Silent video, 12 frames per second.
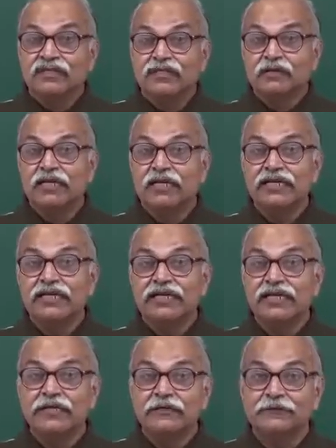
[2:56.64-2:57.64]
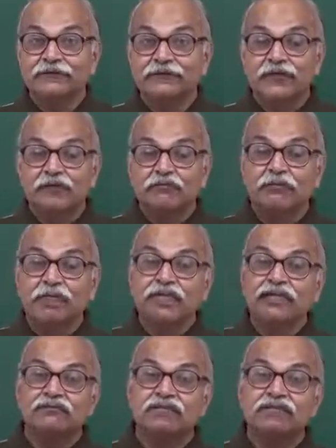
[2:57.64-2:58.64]
Similarly,
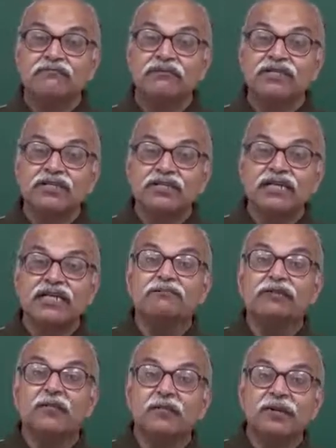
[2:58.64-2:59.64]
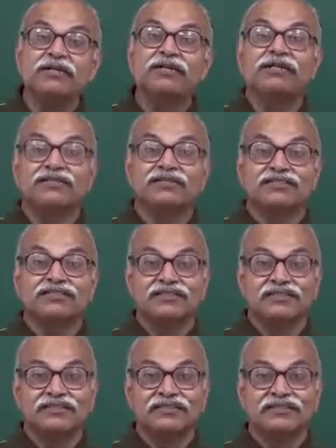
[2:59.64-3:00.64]
many of the material properties,
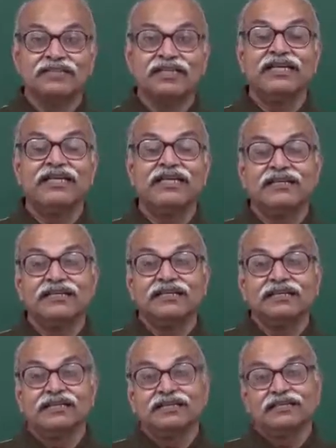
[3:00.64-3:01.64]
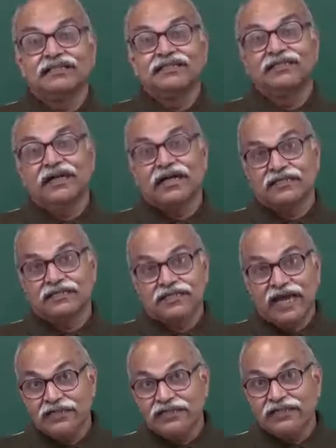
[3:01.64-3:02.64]
they are
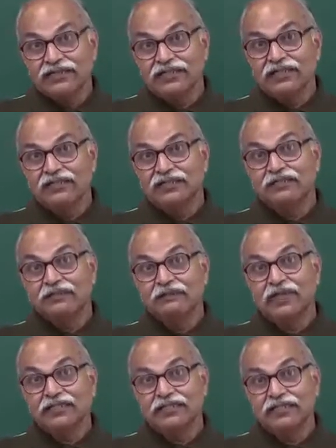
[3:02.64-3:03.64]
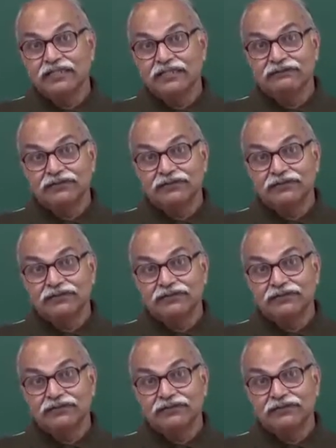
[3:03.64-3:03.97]
decided by the